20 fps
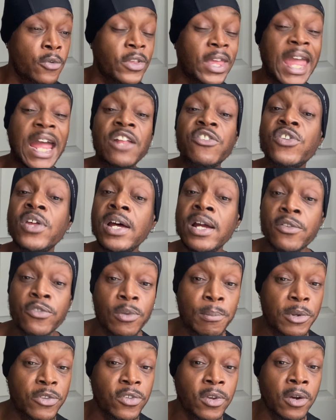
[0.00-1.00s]
I got tons of
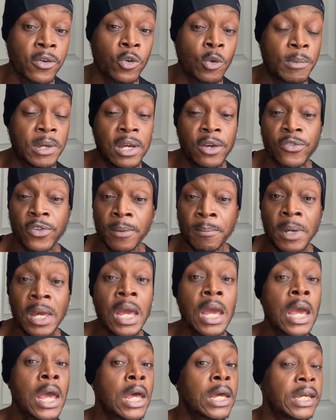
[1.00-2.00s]
material because
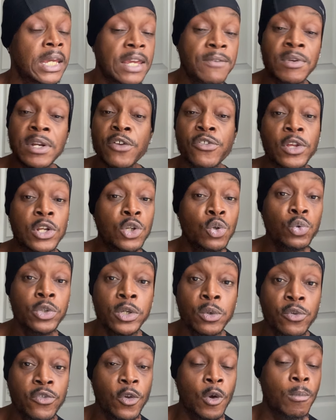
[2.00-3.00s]
even as a new
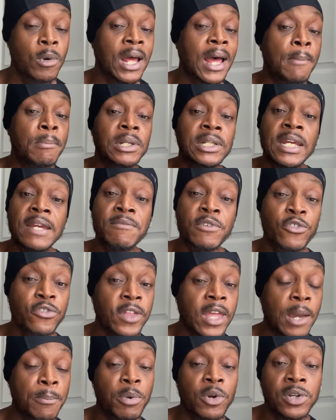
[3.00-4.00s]
YouTuber, I believe in
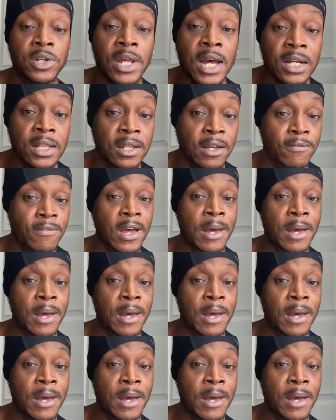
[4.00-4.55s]
staying productive.